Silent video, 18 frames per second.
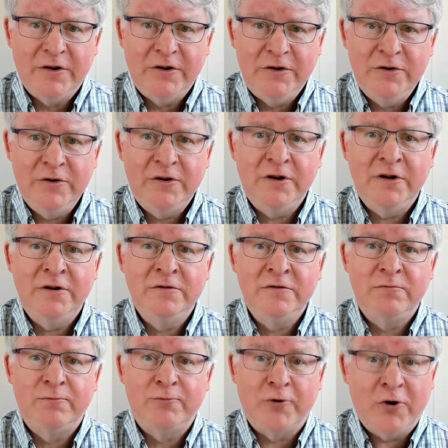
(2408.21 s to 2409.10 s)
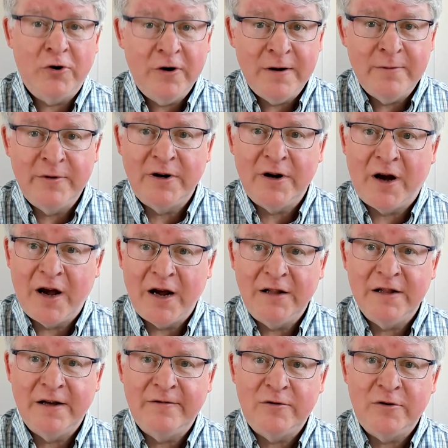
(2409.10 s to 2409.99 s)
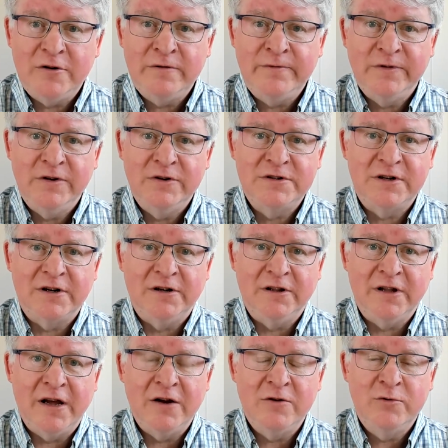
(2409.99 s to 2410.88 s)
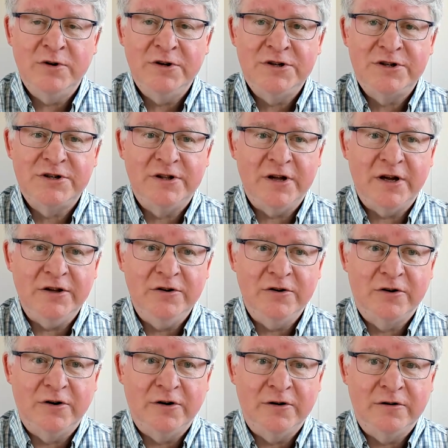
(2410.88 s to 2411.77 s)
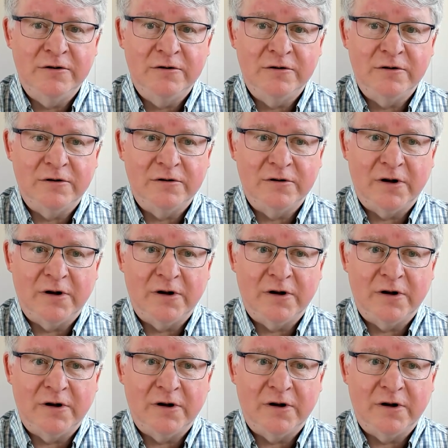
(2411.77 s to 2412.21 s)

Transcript: You can program at a high level using a language that you can